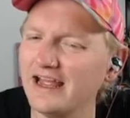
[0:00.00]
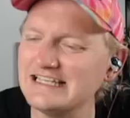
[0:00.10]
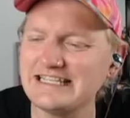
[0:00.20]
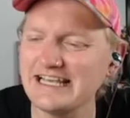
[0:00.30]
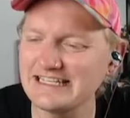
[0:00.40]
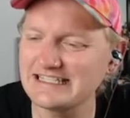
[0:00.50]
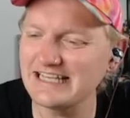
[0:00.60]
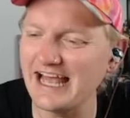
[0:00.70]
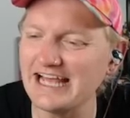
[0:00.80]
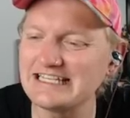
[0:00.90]

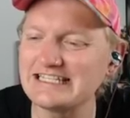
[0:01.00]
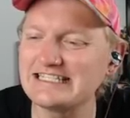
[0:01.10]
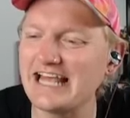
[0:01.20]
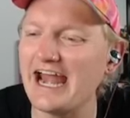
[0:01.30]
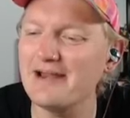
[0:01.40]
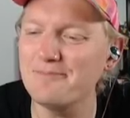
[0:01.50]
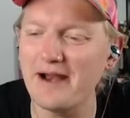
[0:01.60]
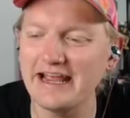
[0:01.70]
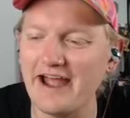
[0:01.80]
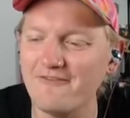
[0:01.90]
this
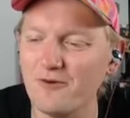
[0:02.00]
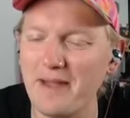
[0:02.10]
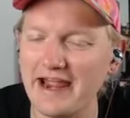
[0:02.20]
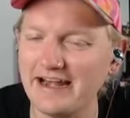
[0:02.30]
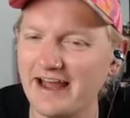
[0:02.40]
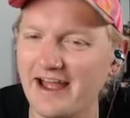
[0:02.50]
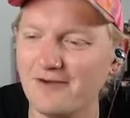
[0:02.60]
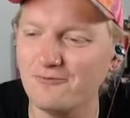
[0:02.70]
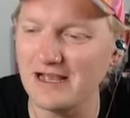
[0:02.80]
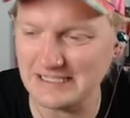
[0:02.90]
anybody ever made a
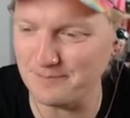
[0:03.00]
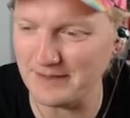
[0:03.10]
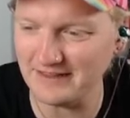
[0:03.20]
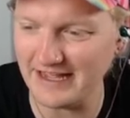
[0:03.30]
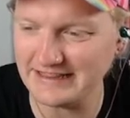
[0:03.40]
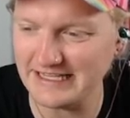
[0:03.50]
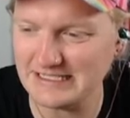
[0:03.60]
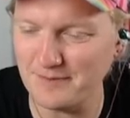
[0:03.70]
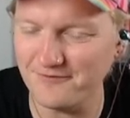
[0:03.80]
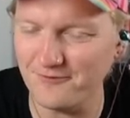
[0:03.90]
recipe like this
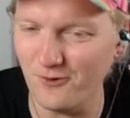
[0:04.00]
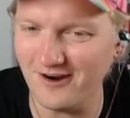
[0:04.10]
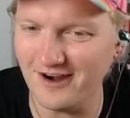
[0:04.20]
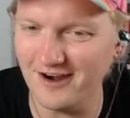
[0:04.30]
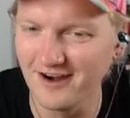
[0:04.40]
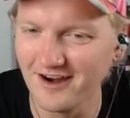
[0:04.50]
before?